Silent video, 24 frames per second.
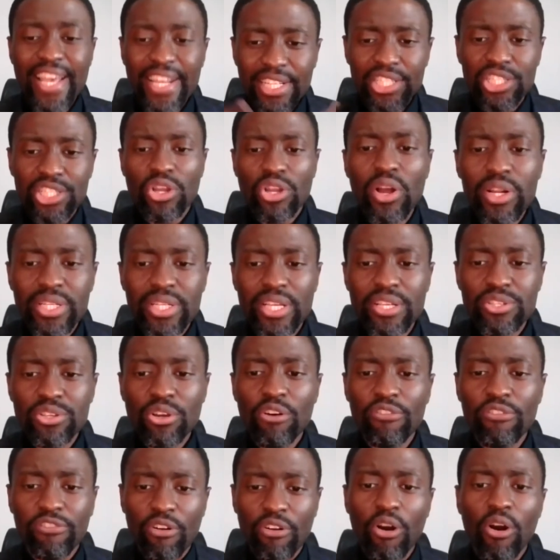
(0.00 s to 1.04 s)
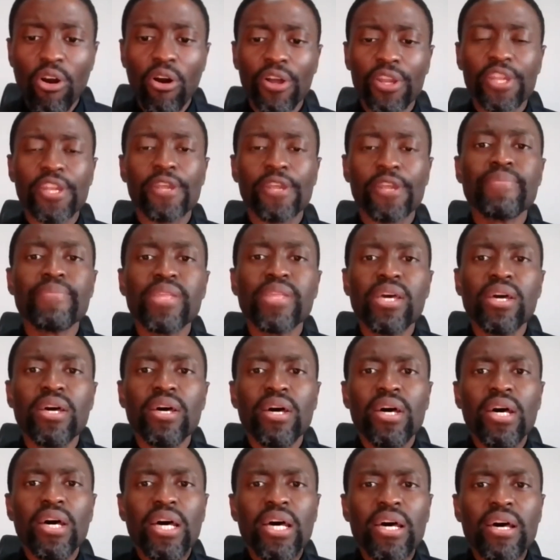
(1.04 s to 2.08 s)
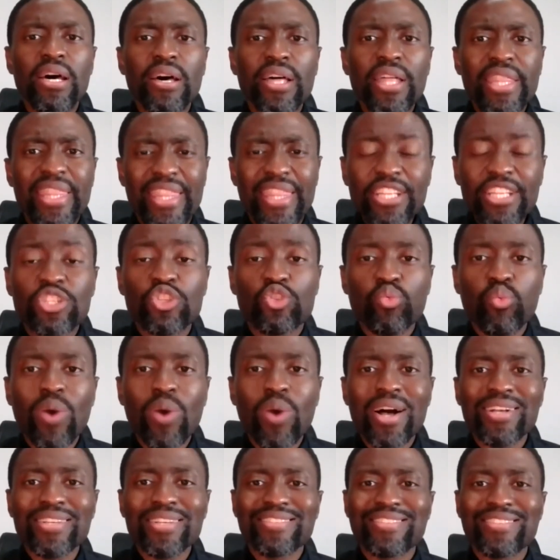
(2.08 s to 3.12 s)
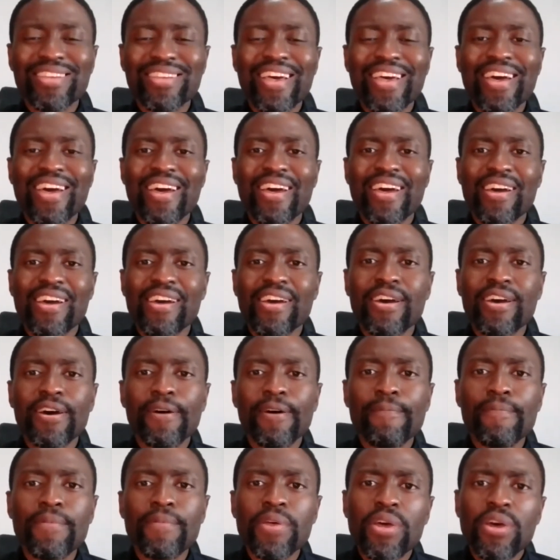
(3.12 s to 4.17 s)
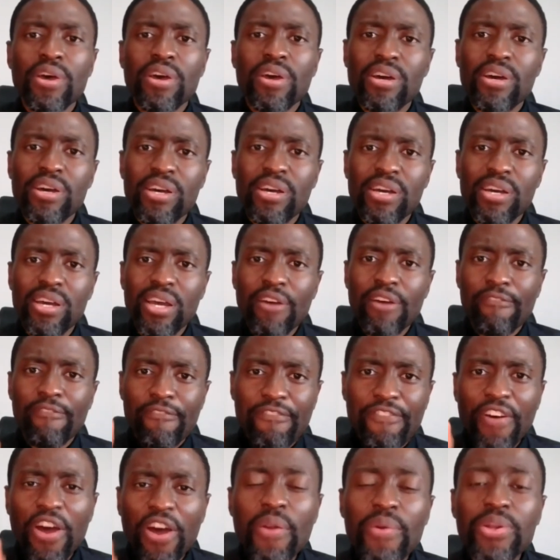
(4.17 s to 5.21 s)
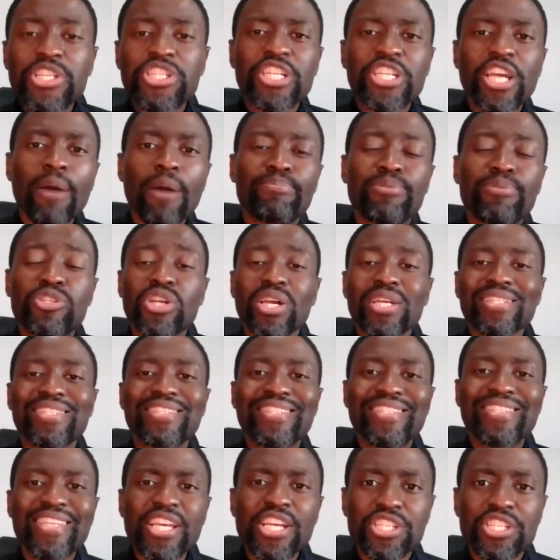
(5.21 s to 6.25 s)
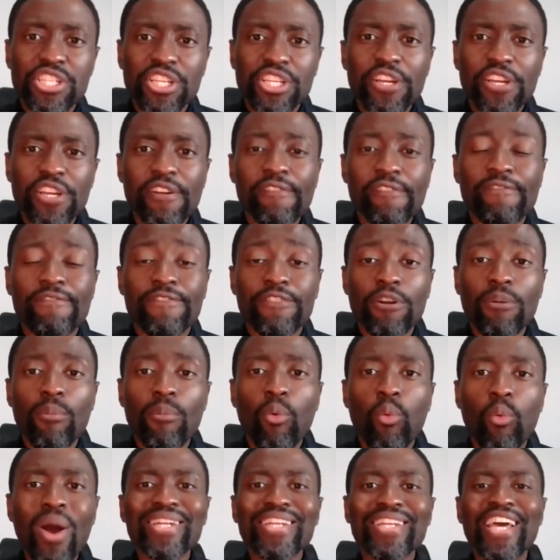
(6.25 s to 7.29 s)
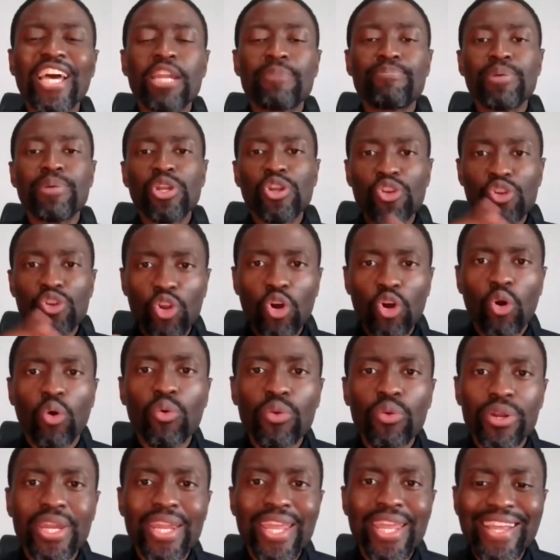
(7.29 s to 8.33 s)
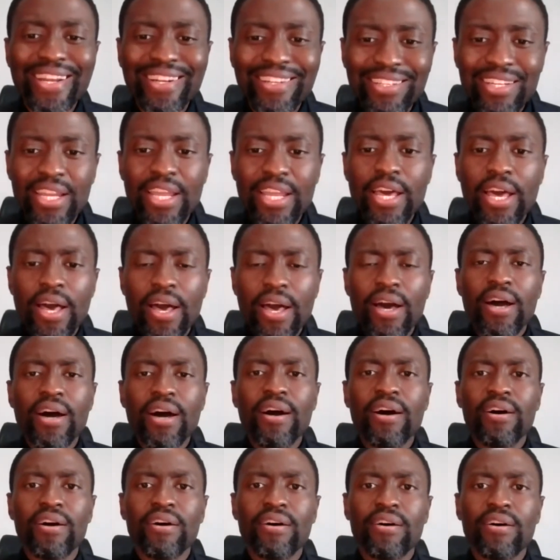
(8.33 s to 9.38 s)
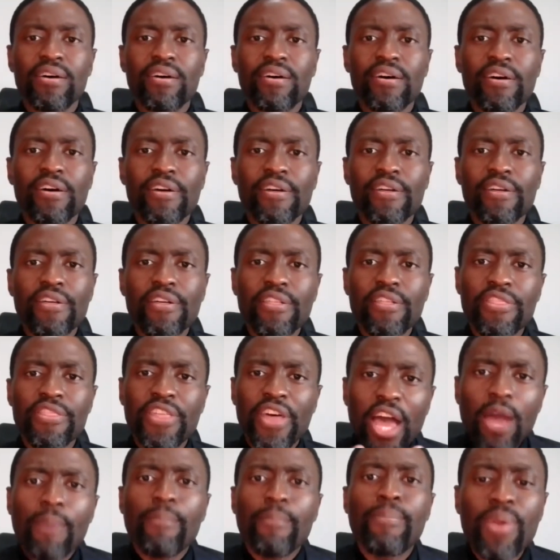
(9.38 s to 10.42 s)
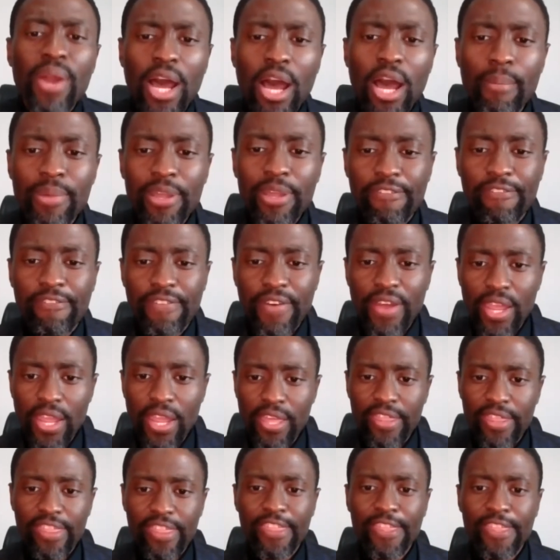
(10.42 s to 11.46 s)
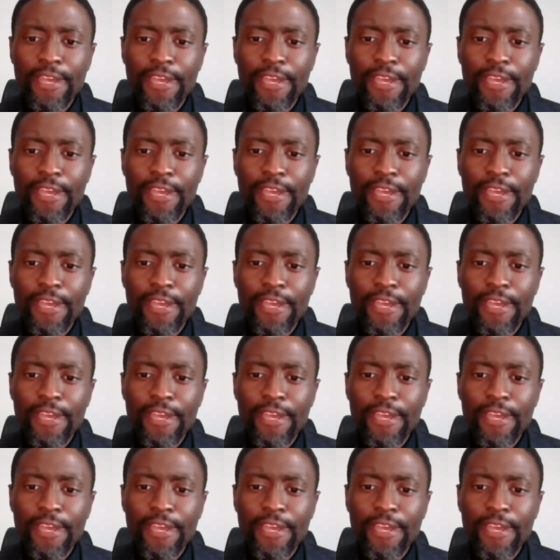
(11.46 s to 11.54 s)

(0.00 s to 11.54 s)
and daughters of God, uh, this was a, a, very sharp transition from what had been known in uh, the Abrahamic faith.